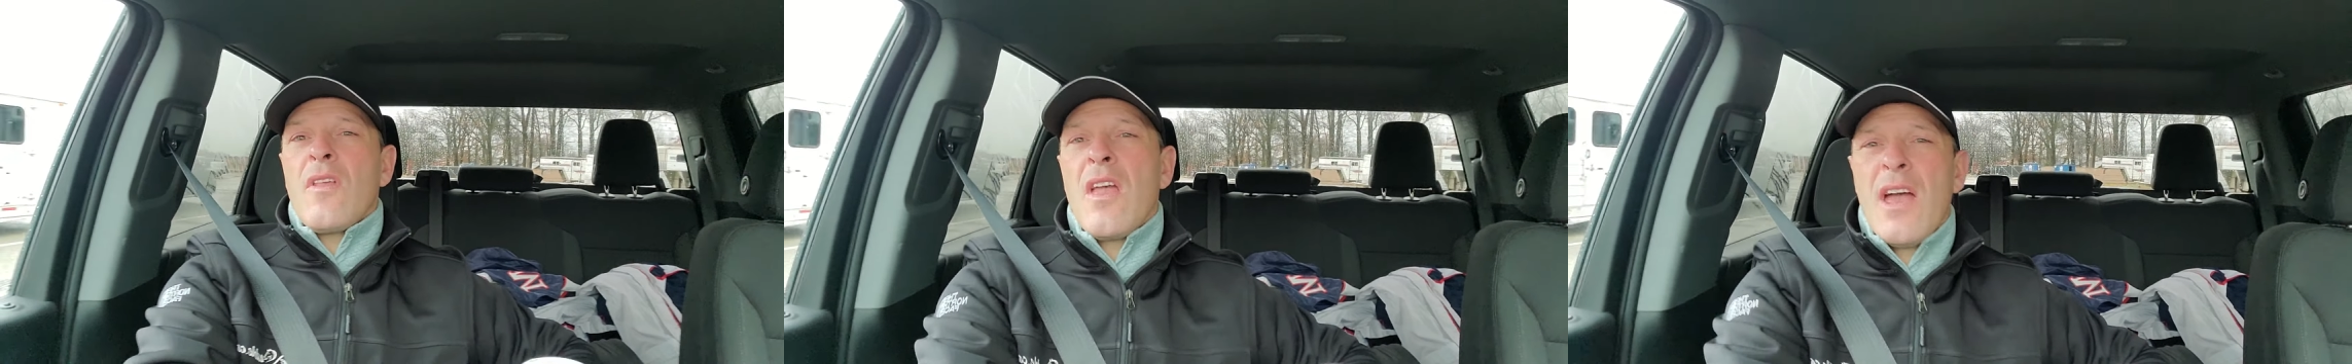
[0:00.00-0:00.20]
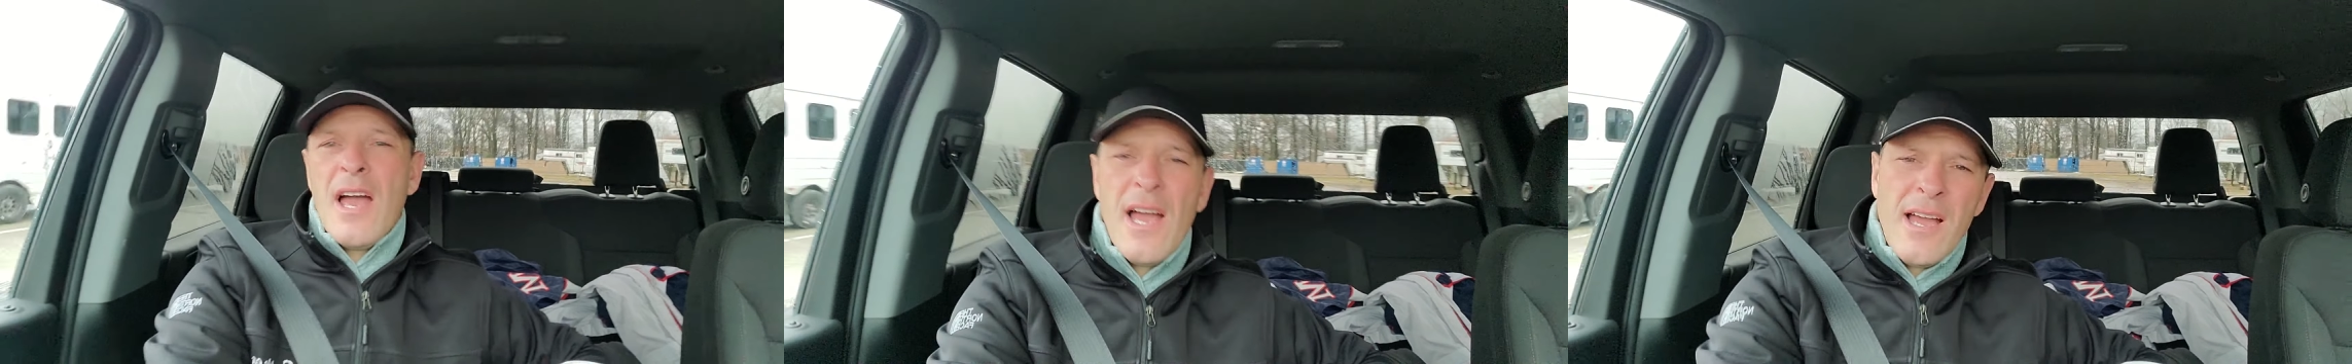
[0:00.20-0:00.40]

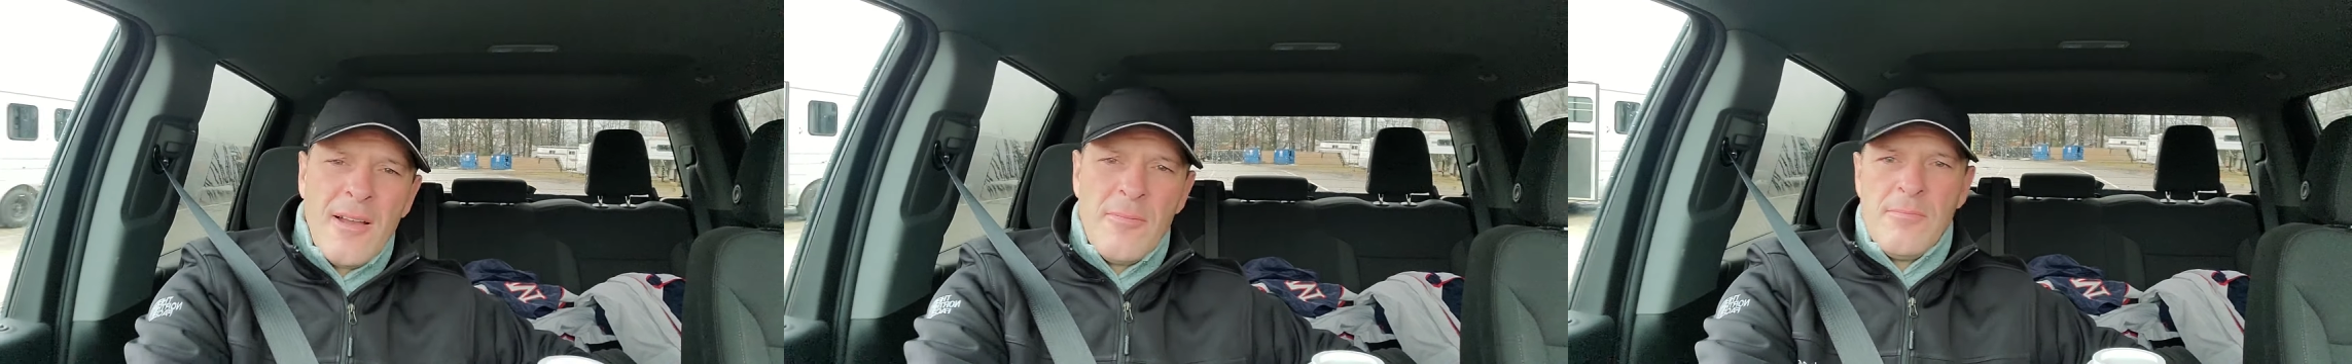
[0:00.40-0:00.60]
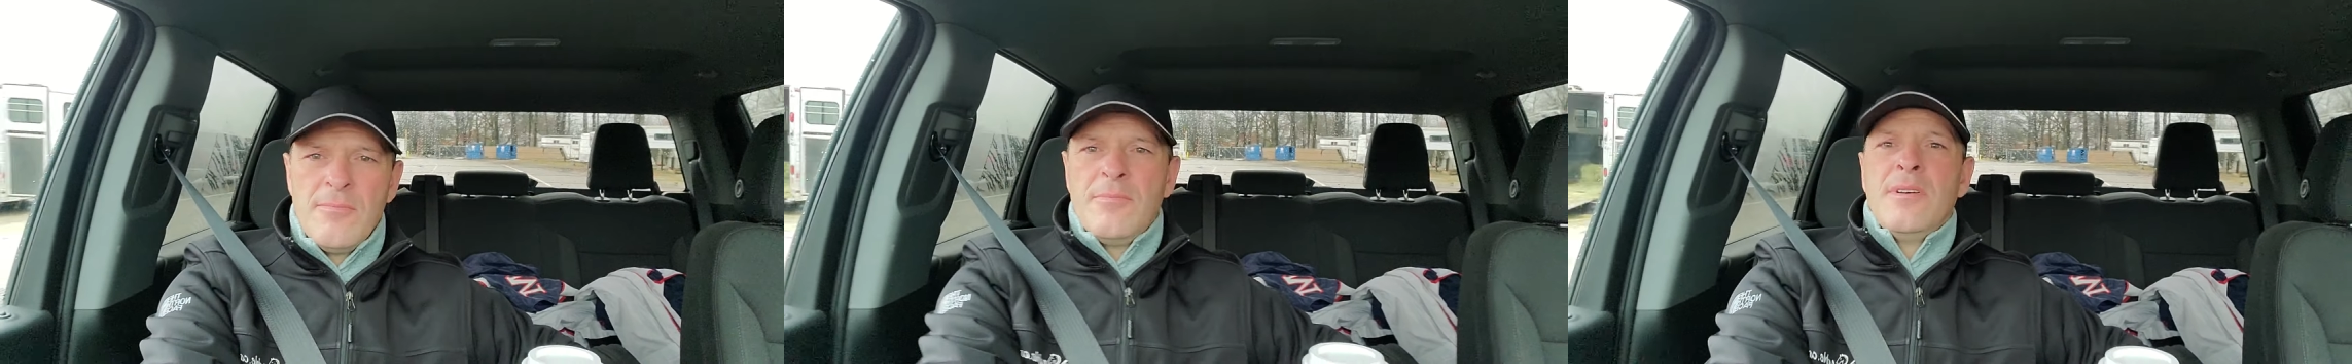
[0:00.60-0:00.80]

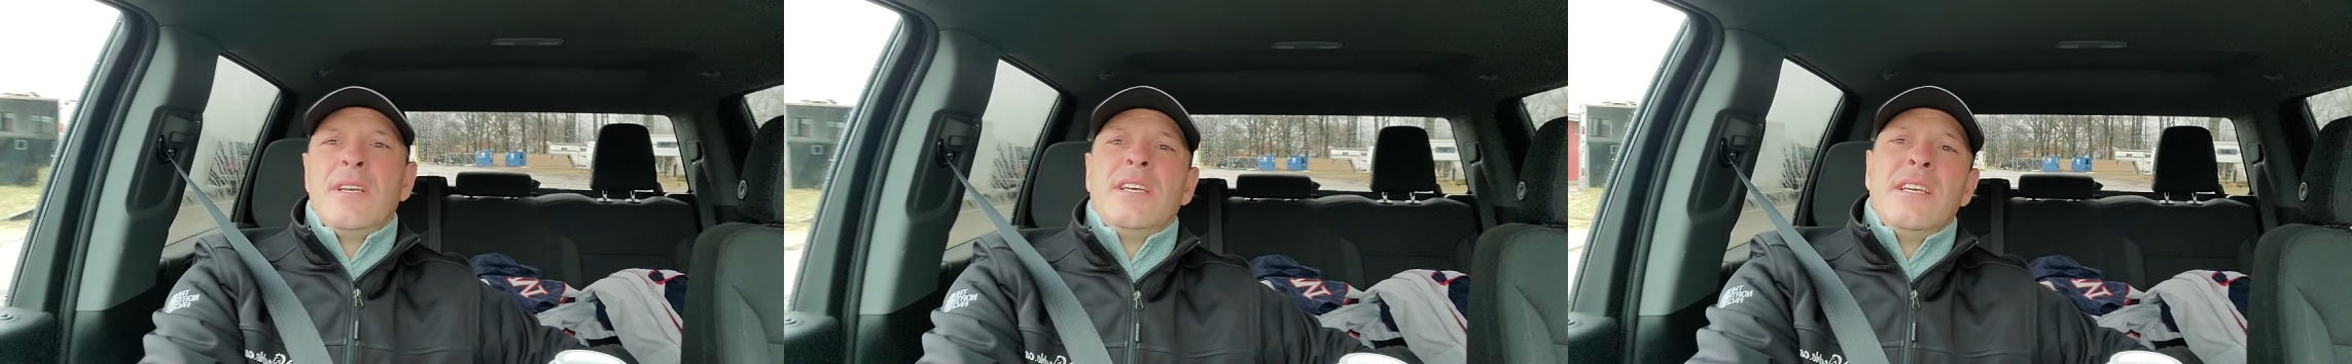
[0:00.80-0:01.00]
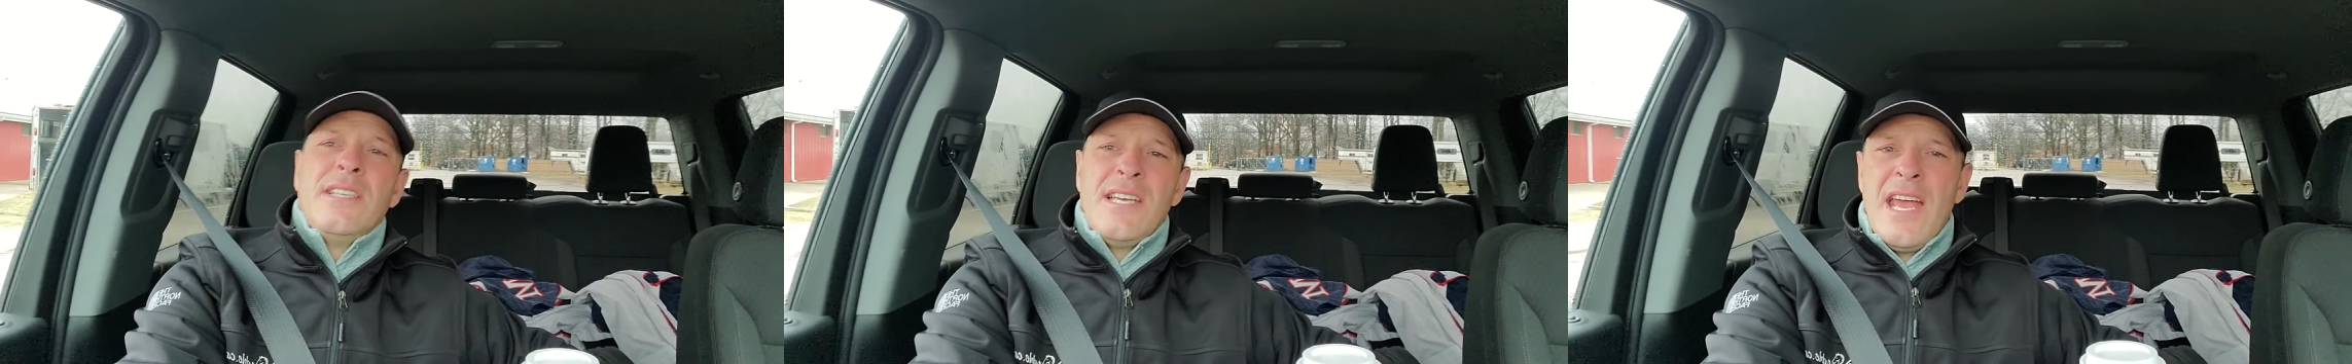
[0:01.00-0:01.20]
Um,
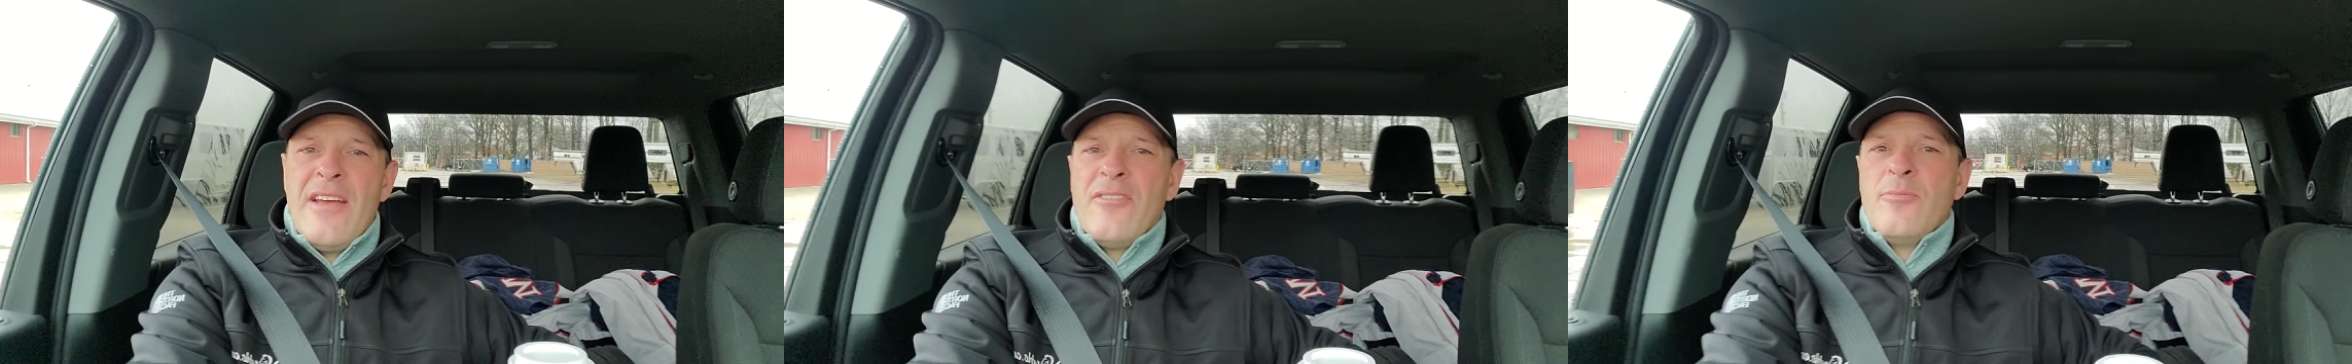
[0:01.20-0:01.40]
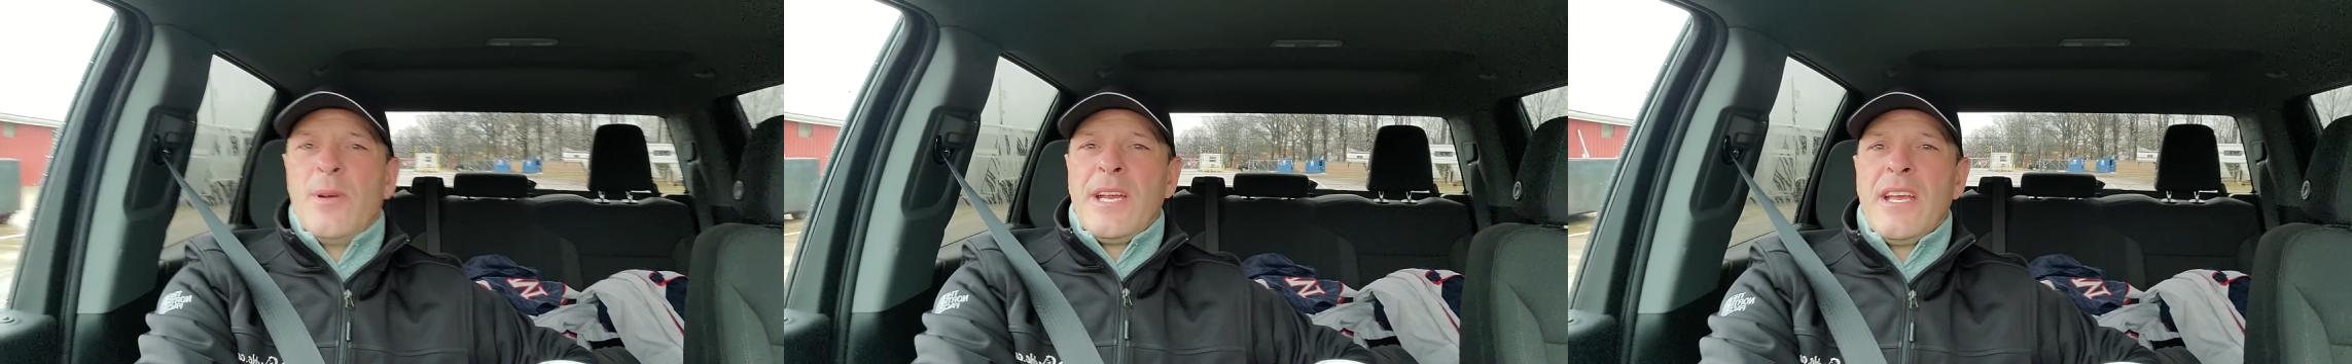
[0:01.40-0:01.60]

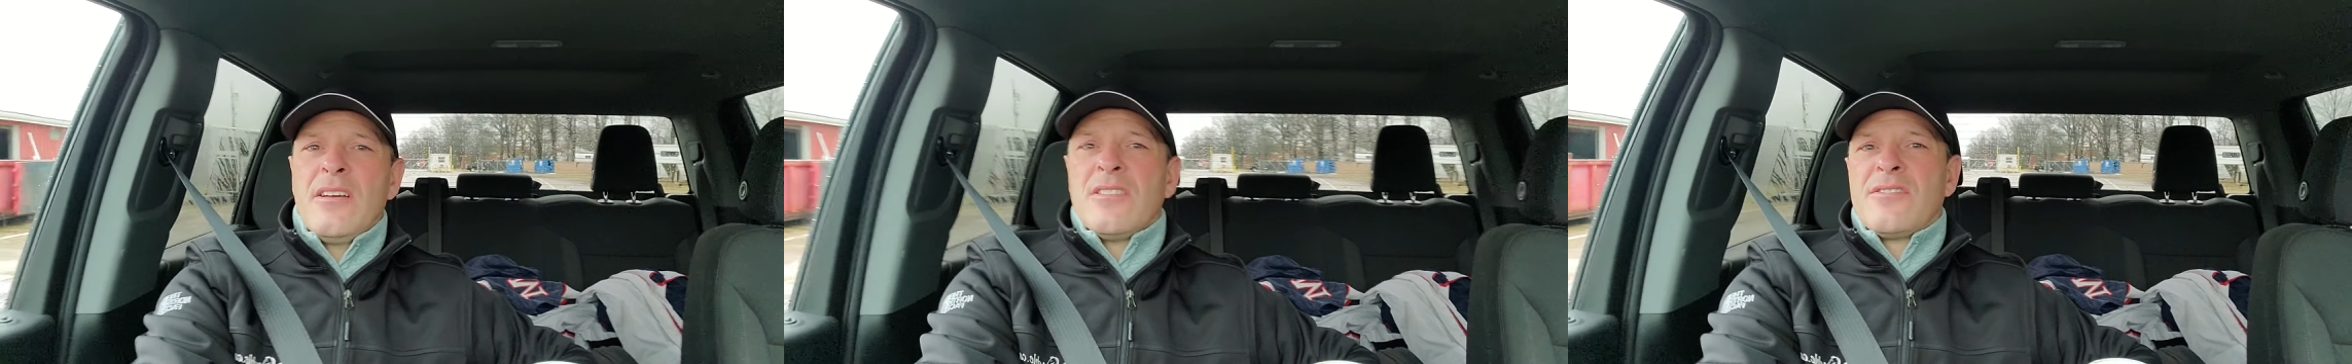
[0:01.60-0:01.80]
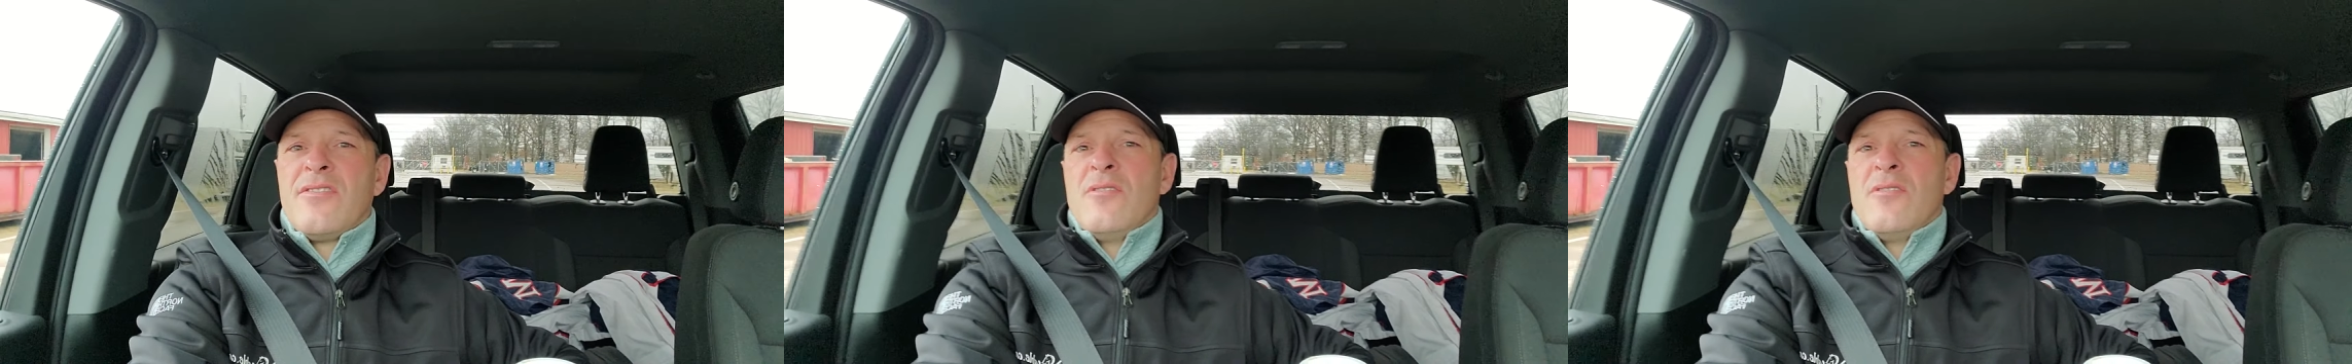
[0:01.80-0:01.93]
everybody else,